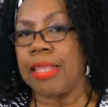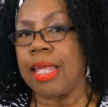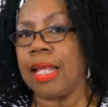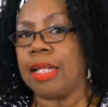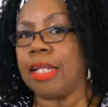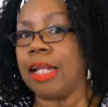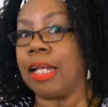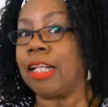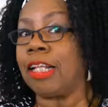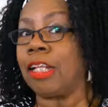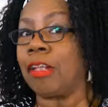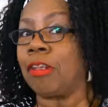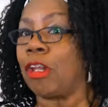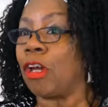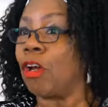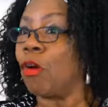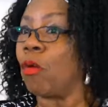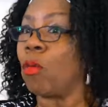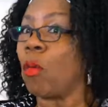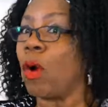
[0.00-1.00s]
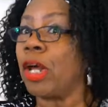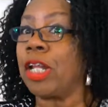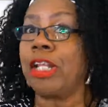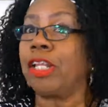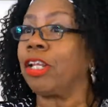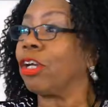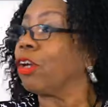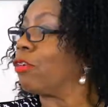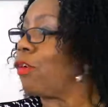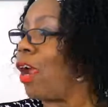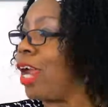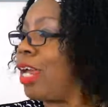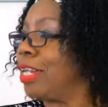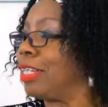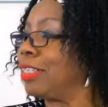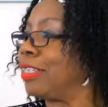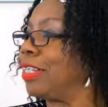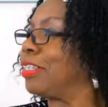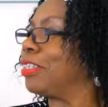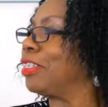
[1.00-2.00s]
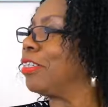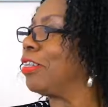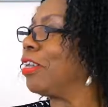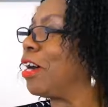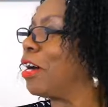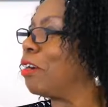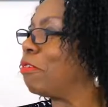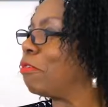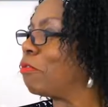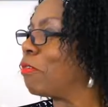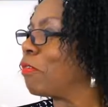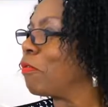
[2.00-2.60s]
then the one and the greatest is love.